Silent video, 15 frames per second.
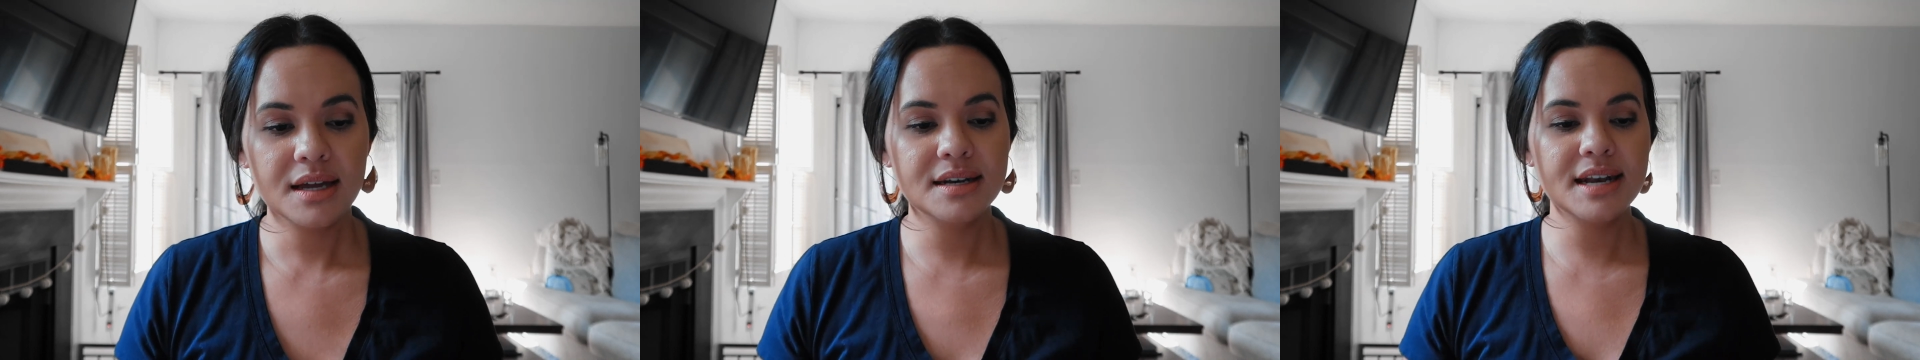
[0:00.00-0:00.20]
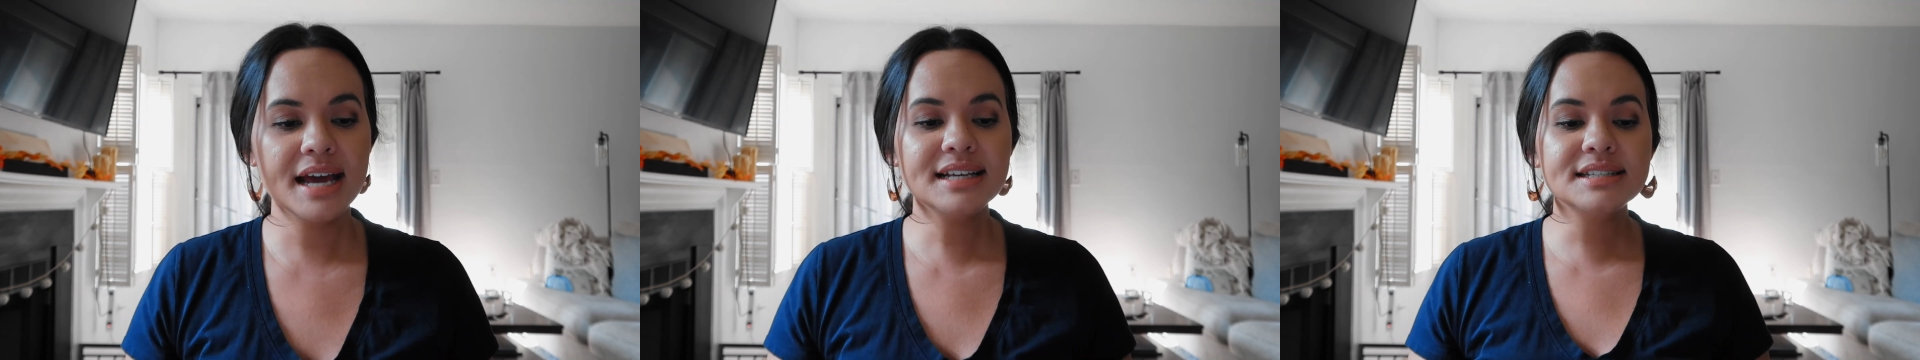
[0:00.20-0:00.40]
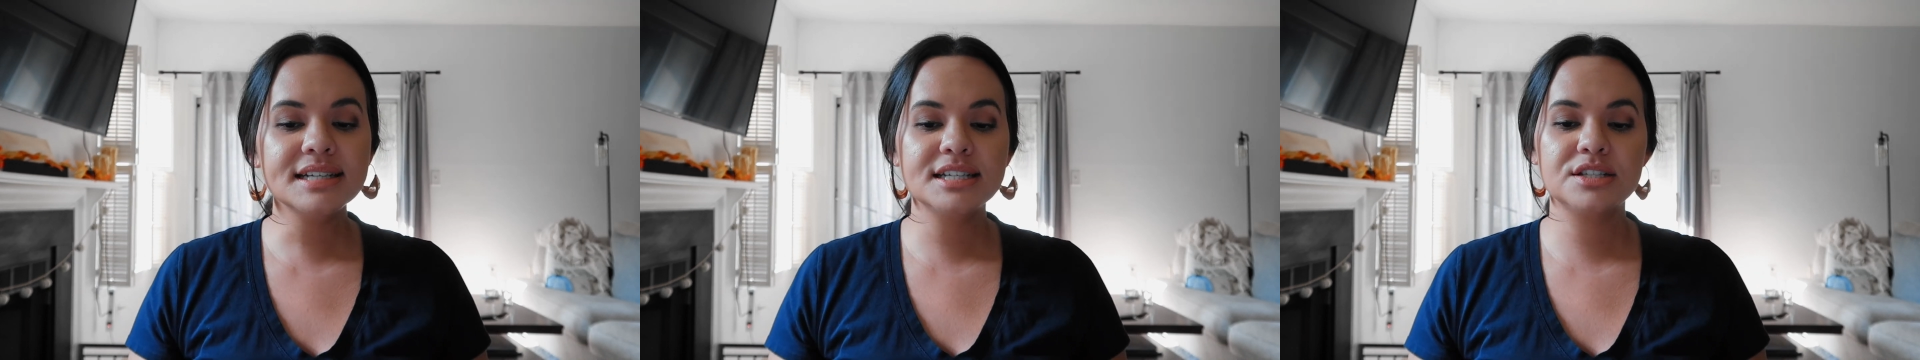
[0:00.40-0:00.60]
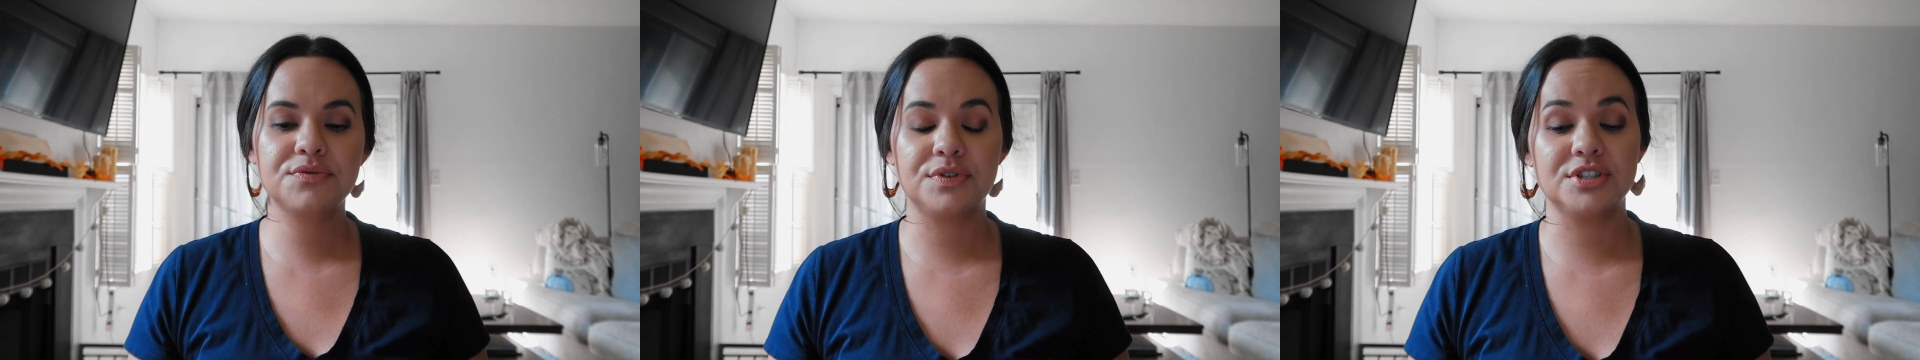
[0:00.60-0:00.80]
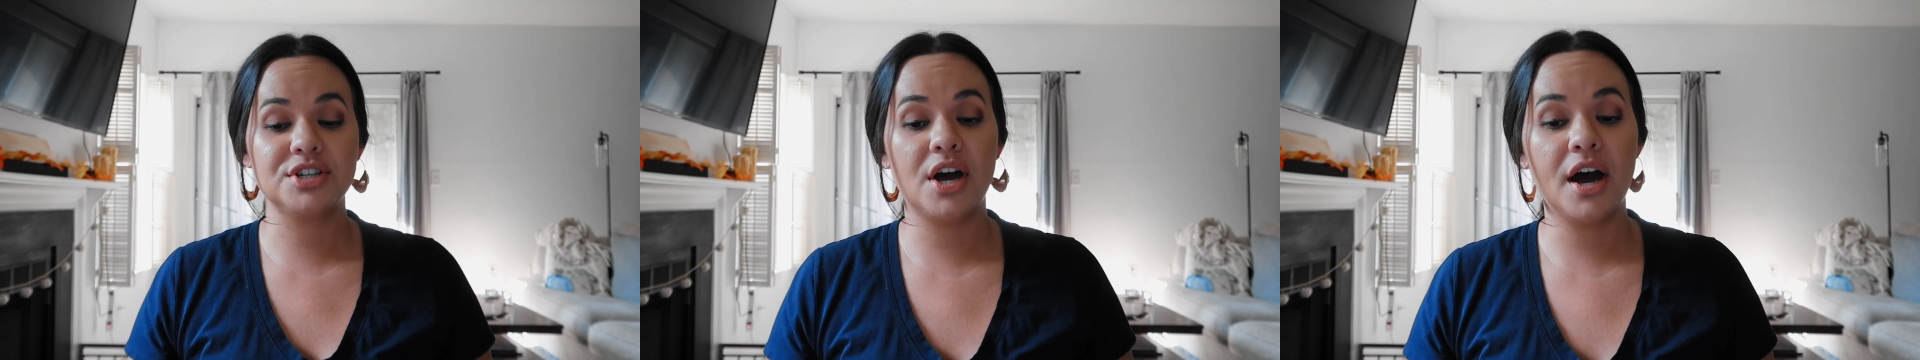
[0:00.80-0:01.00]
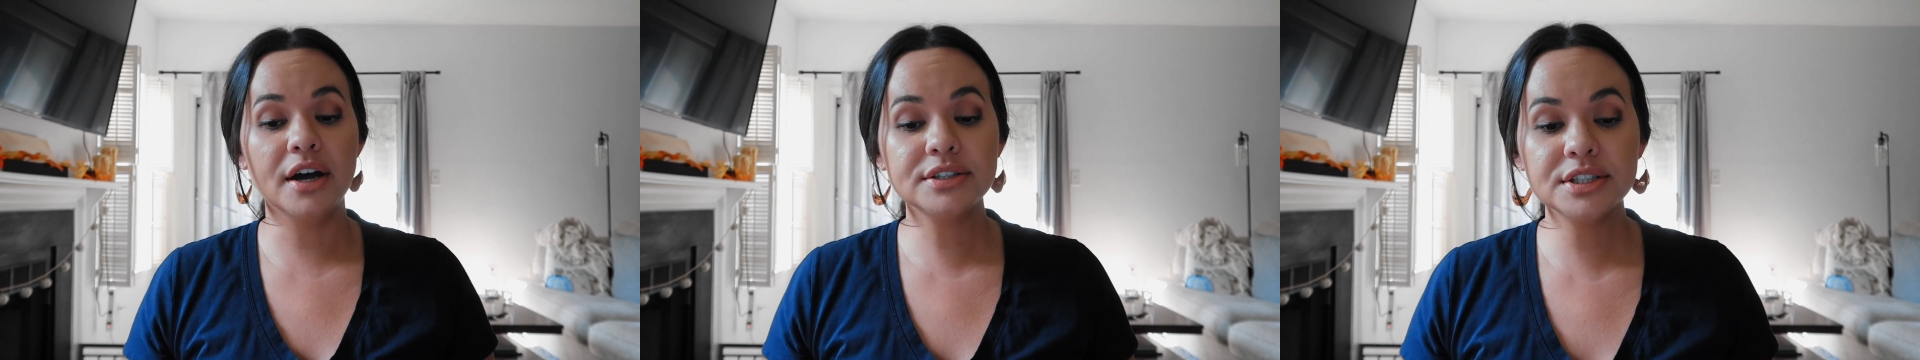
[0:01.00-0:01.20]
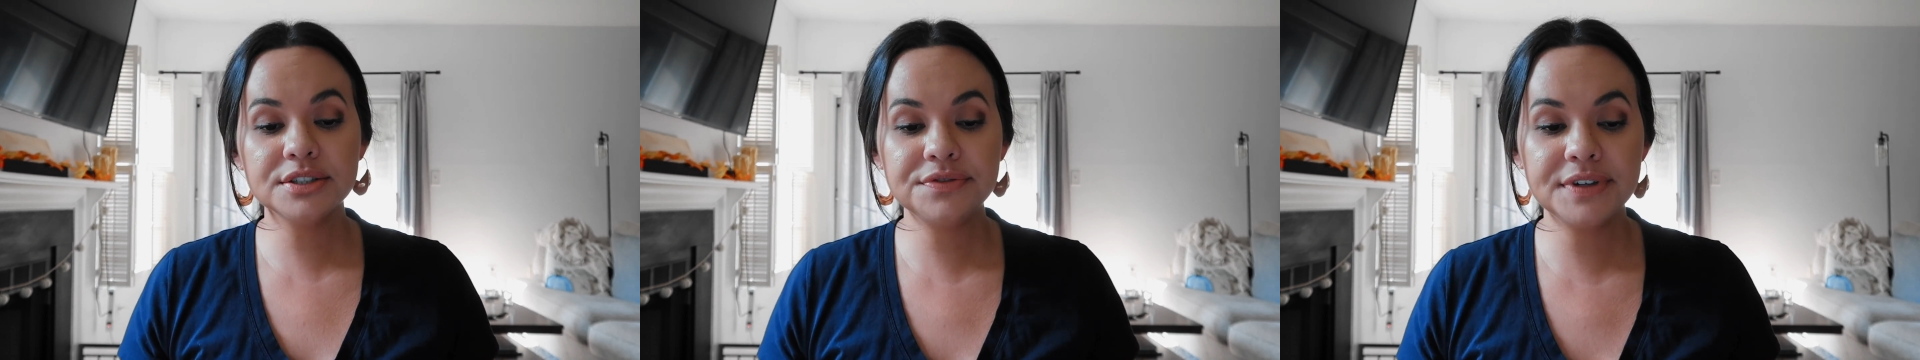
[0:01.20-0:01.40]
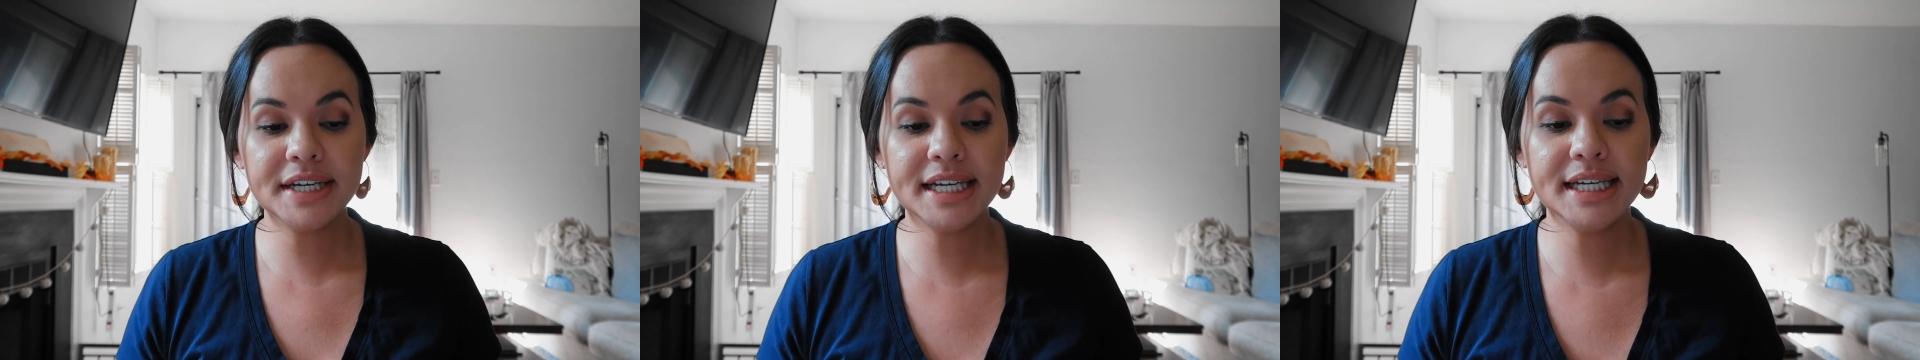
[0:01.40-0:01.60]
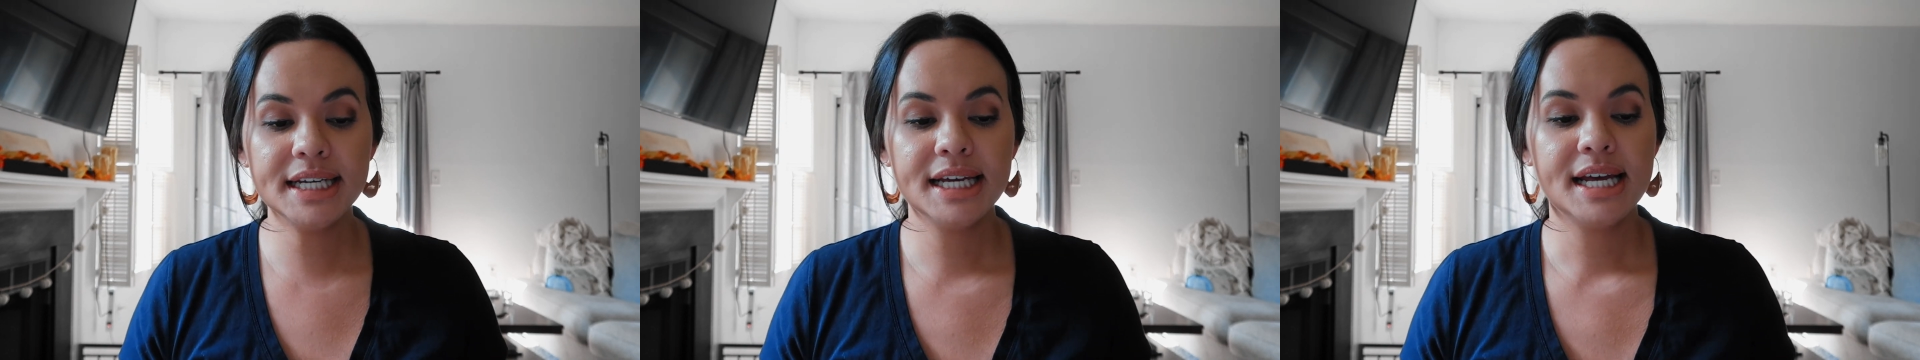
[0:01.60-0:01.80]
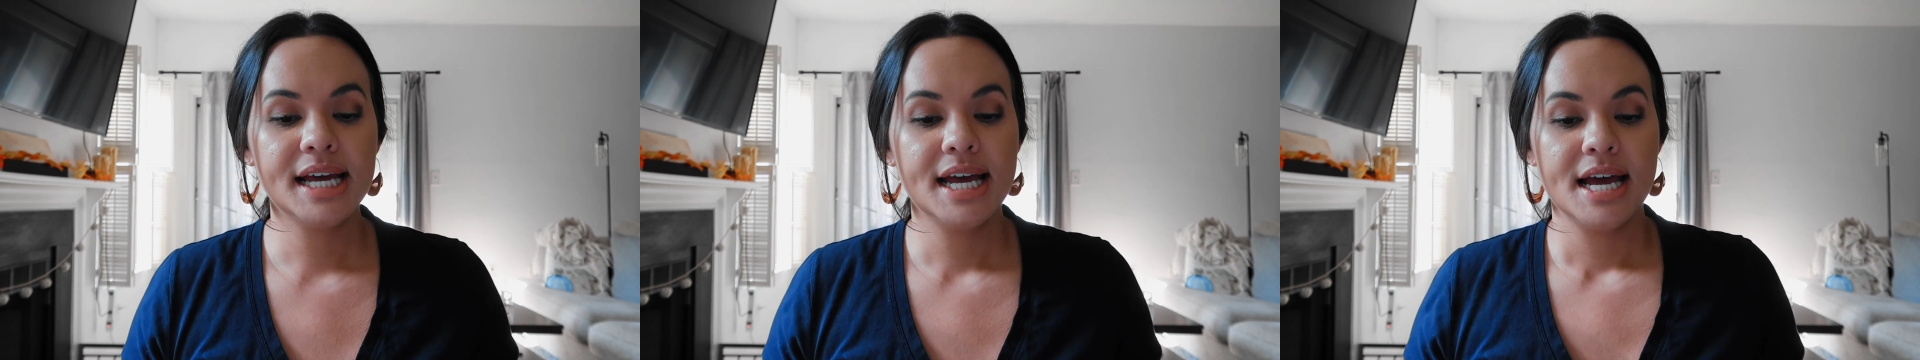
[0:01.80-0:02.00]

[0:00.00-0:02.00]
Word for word: Next is photography.